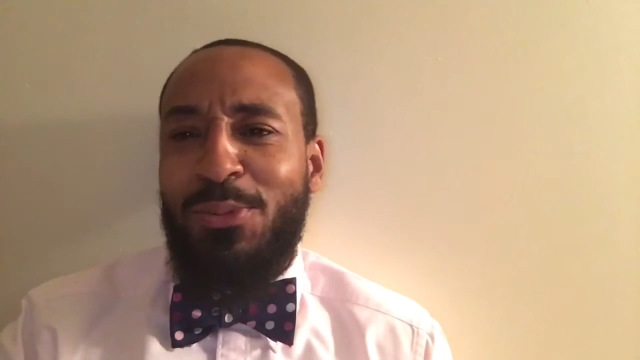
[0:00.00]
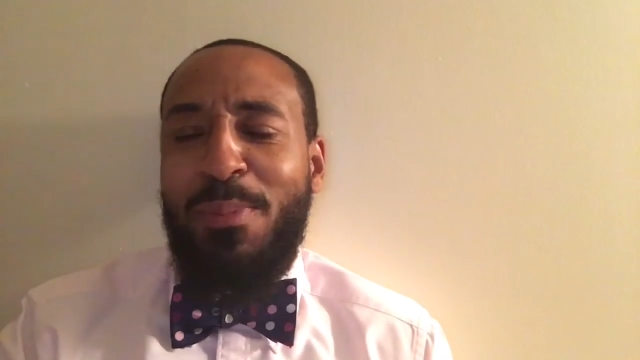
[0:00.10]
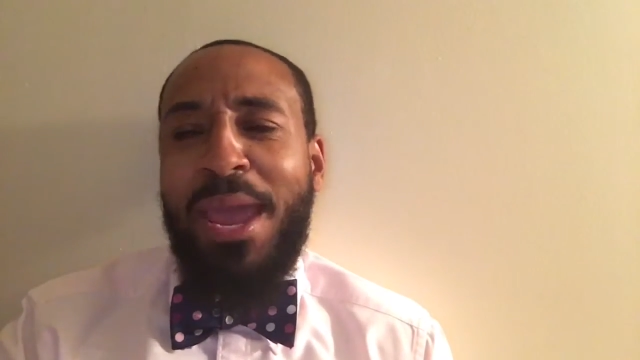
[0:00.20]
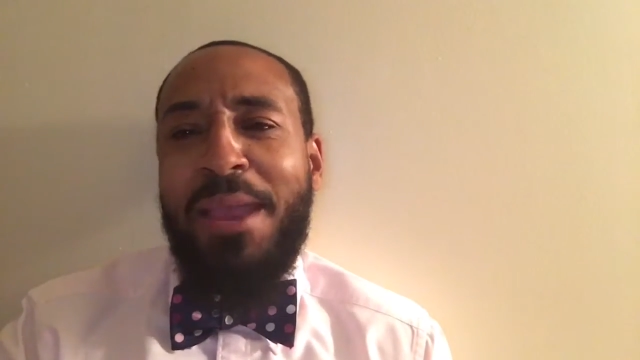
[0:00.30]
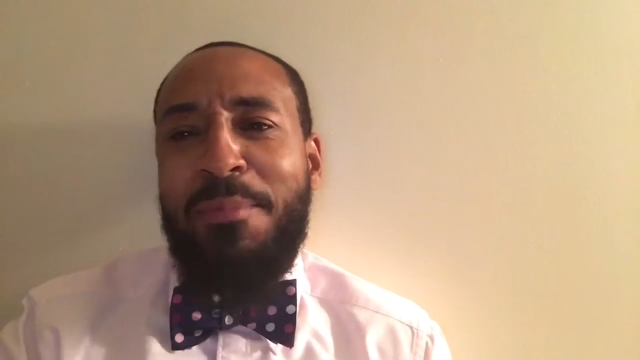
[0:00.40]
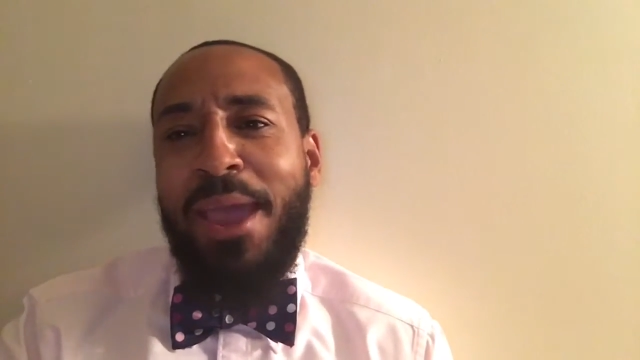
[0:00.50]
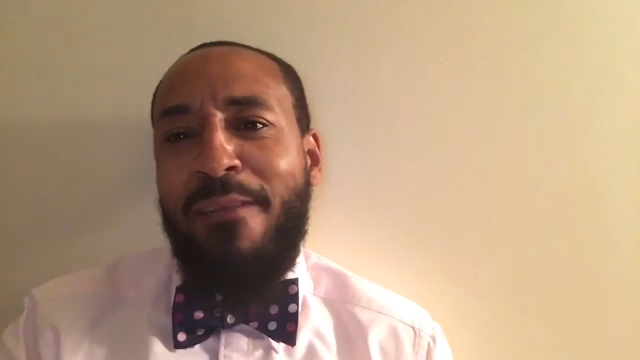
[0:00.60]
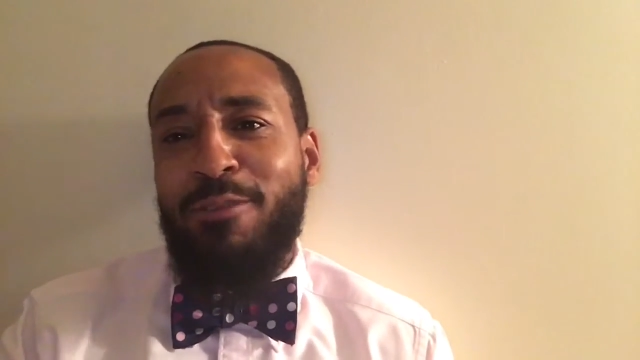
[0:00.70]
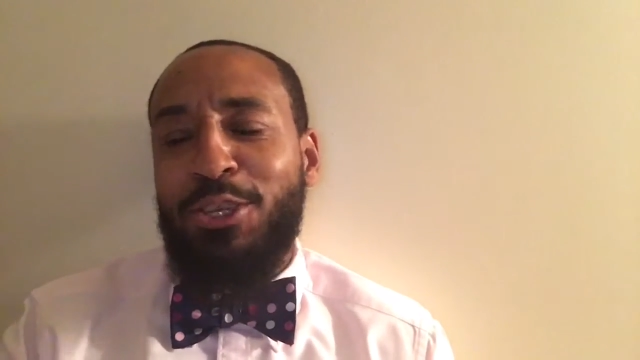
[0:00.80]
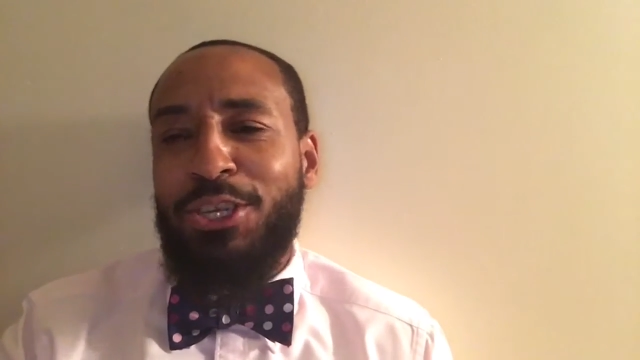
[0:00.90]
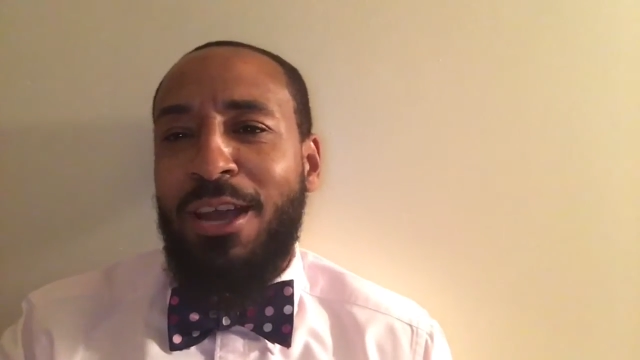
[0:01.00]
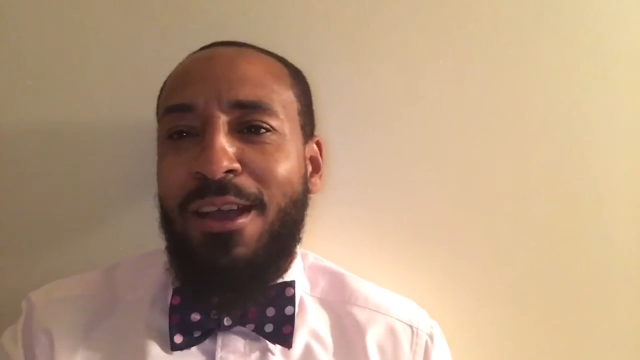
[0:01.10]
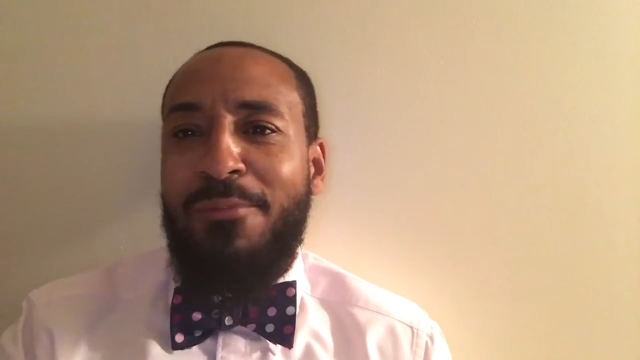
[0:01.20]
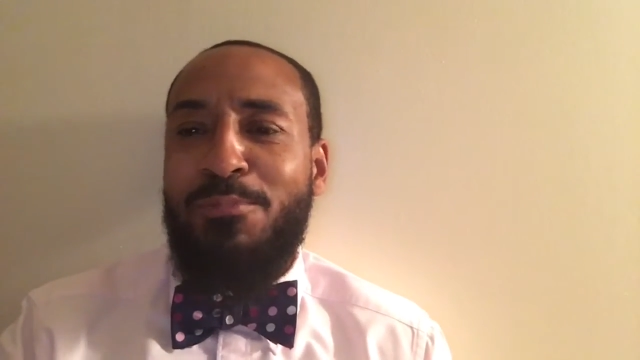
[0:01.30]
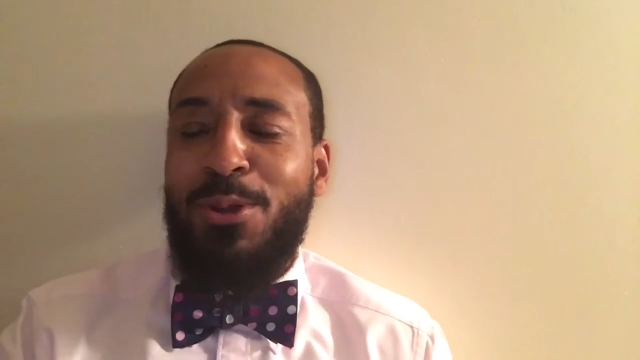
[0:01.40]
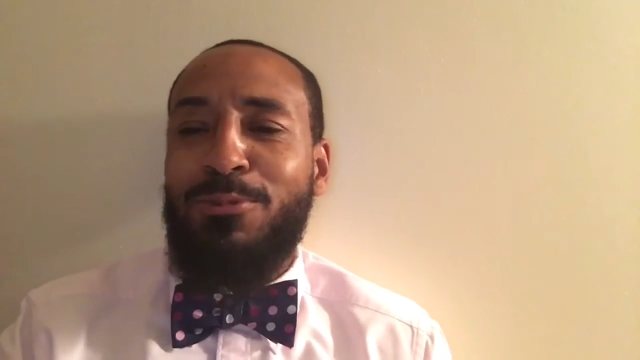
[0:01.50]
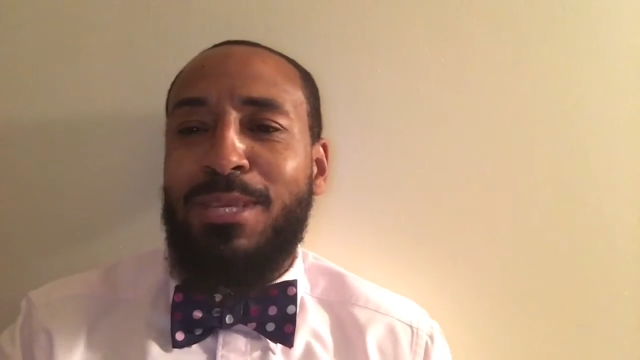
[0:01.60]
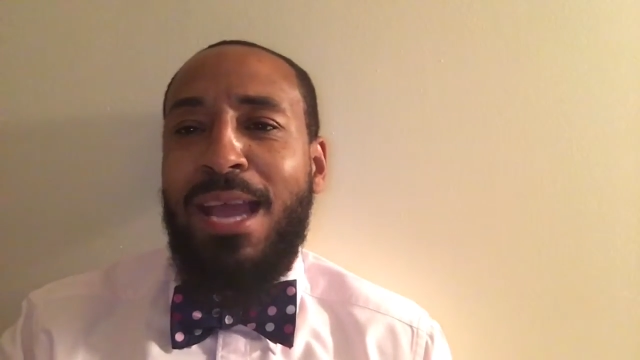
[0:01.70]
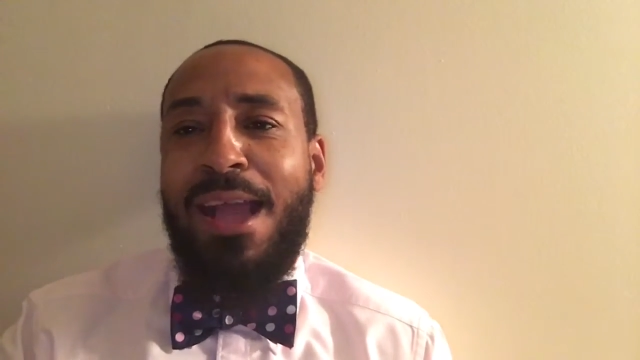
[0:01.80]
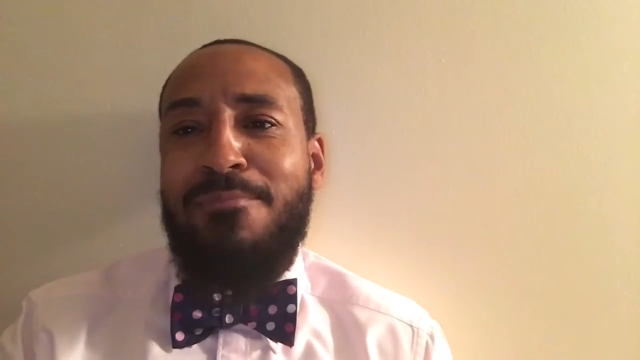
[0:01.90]
main man, Rashad
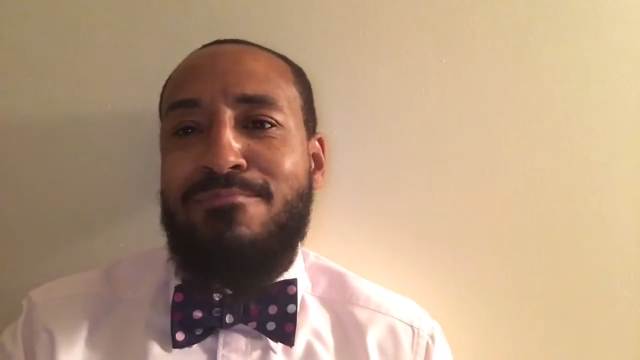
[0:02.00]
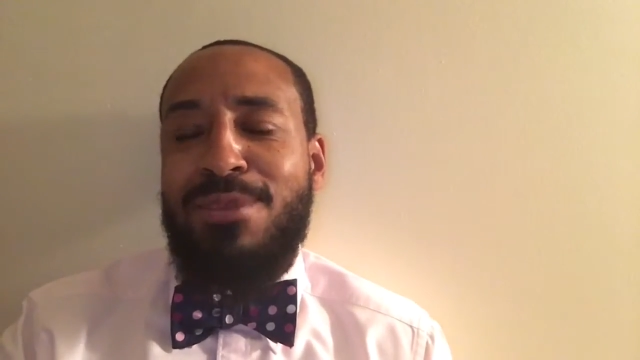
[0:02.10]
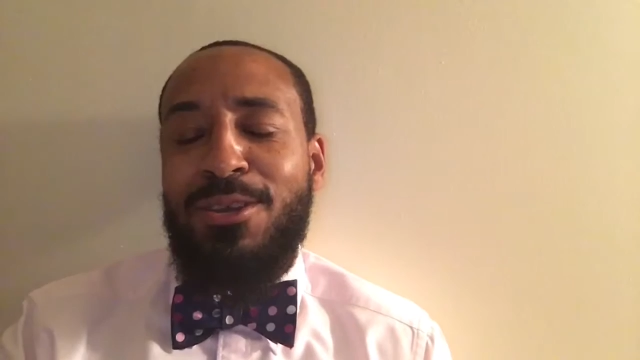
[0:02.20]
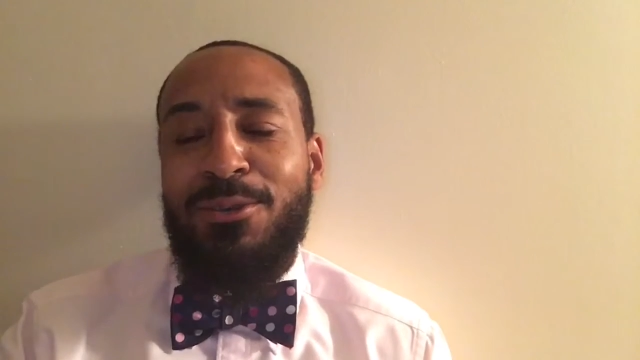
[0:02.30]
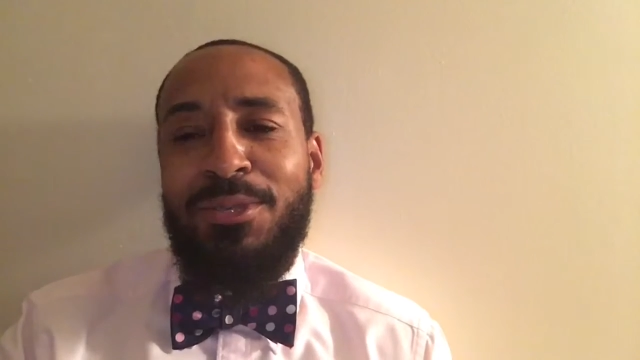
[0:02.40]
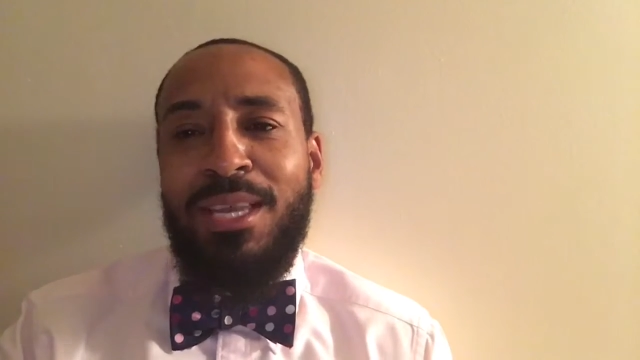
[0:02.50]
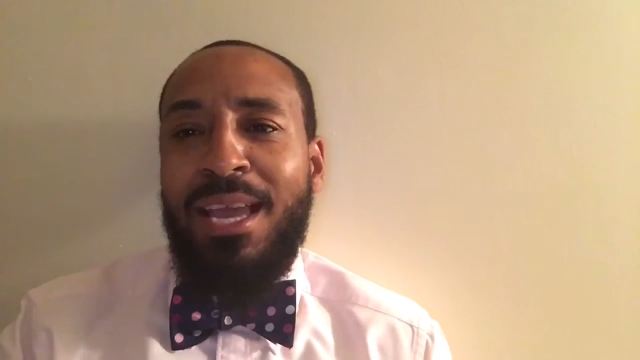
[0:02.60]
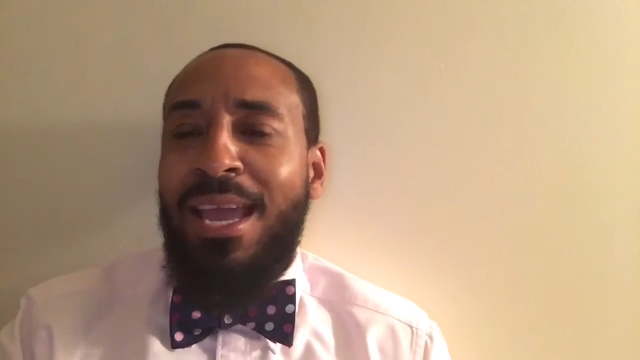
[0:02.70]
Bowtie Mills,